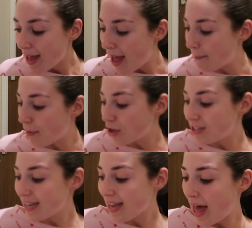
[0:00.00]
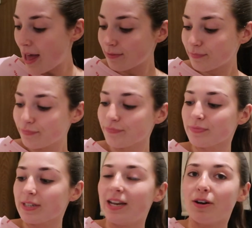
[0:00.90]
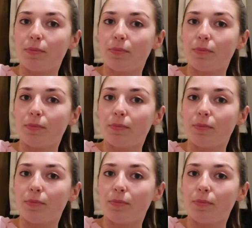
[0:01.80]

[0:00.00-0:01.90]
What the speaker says: But I did get a little